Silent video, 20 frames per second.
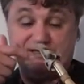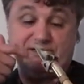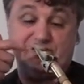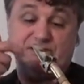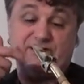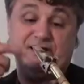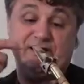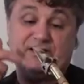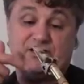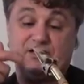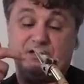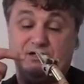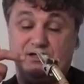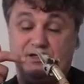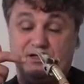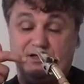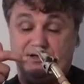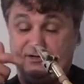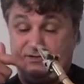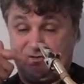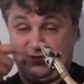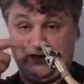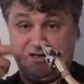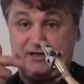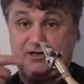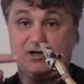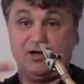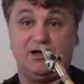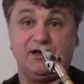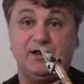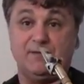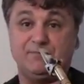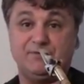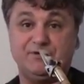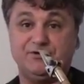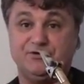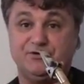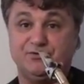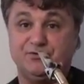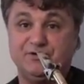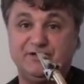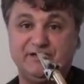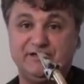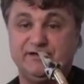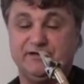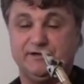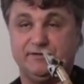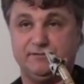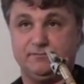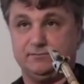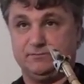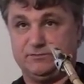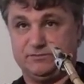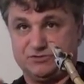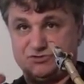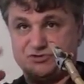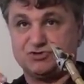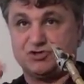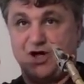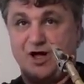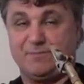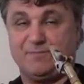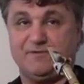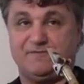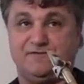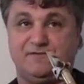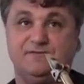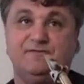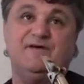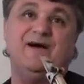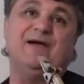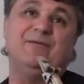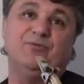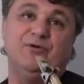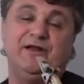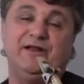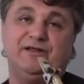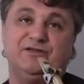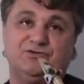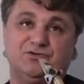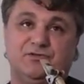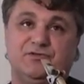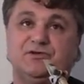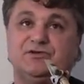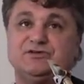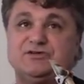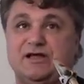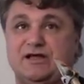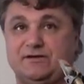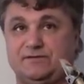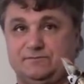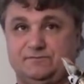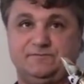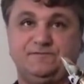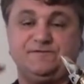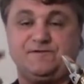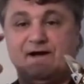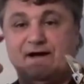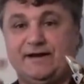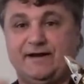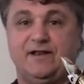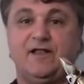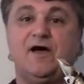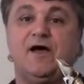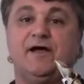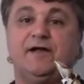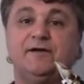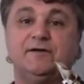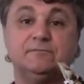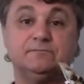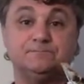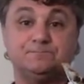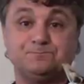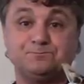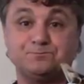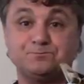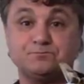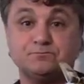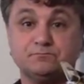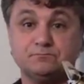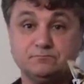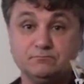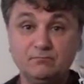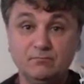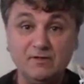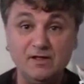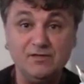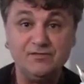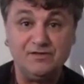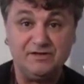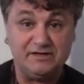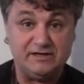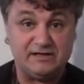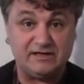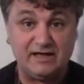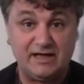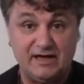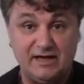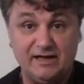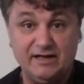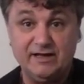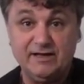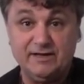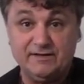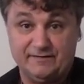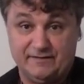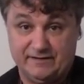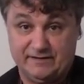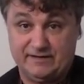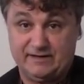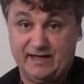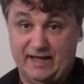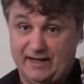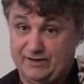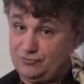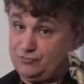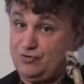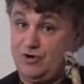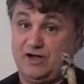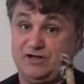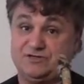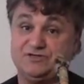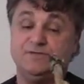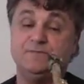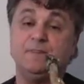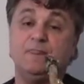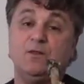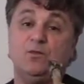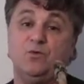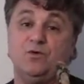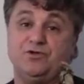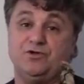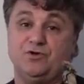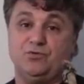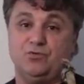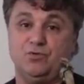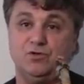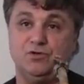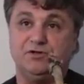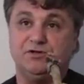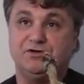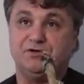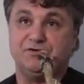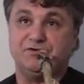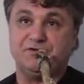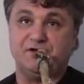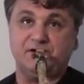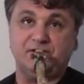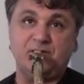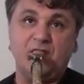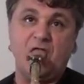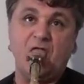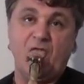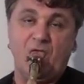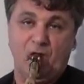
It'll get it'll get caught up in your reed and stop it from vibrating. So there's that fine line that you can't that you can't cross when you're rolling your tongue.